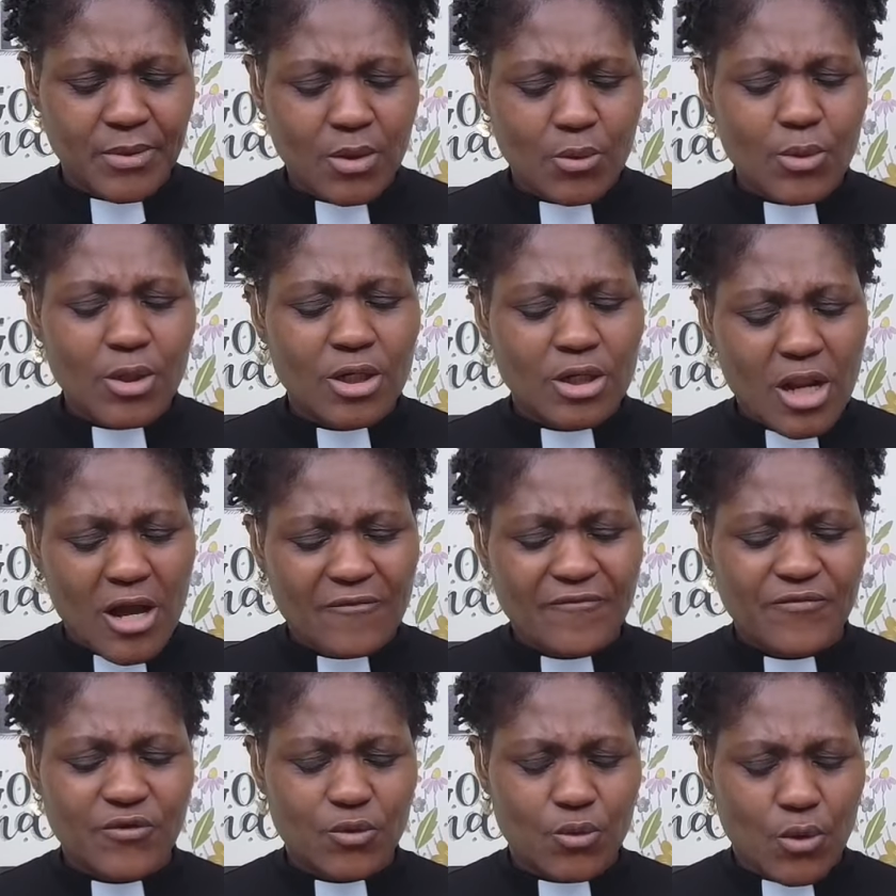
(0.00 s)
We
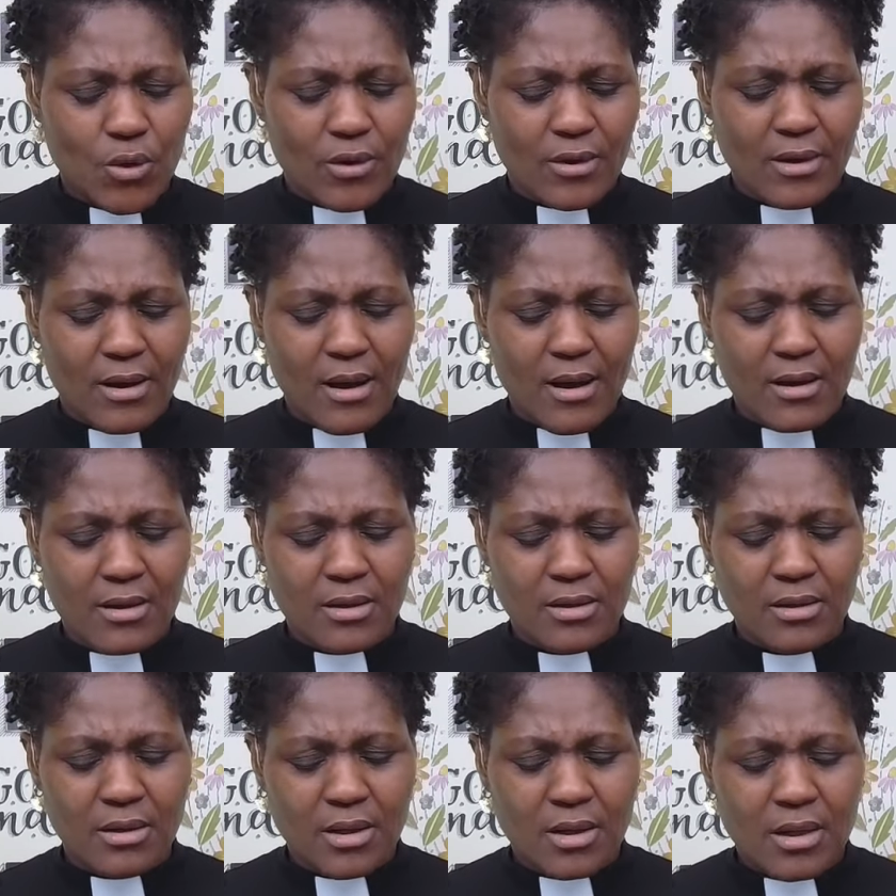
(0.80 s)
love you, Lord
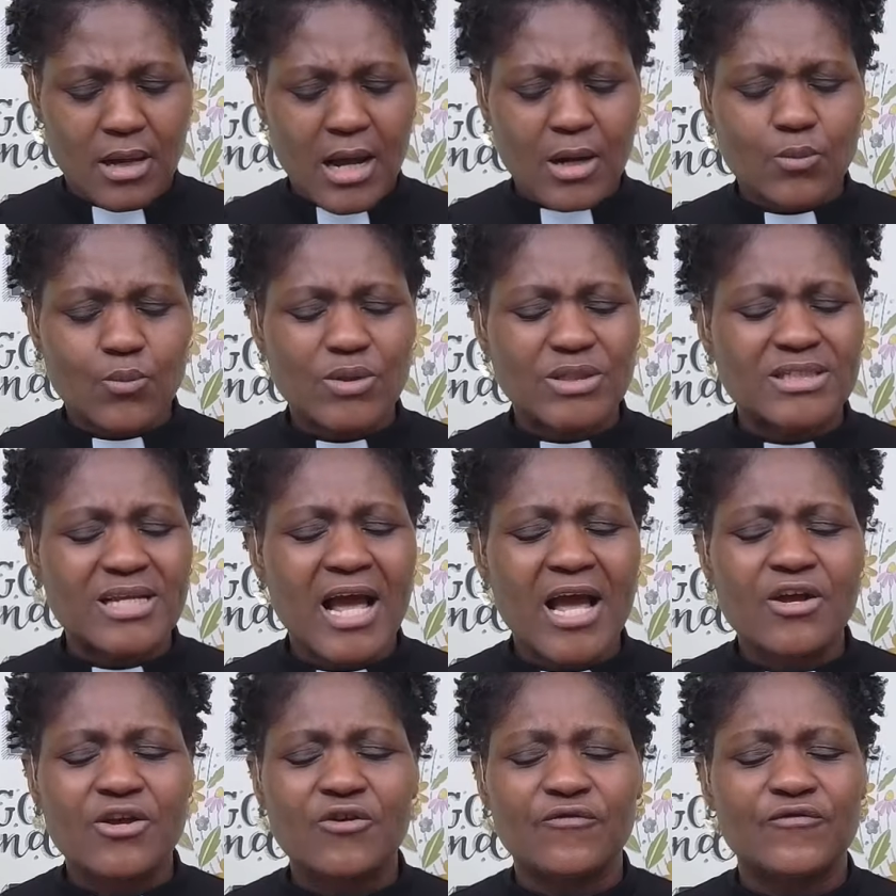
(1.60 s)
God, and we
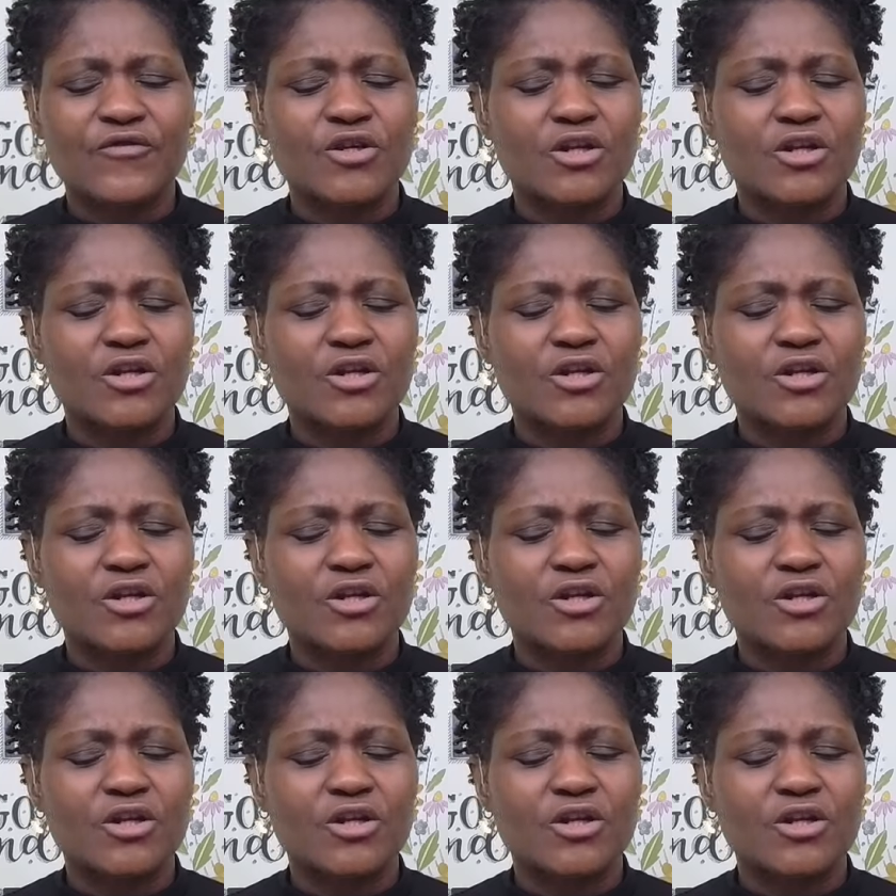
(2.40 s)
thank you for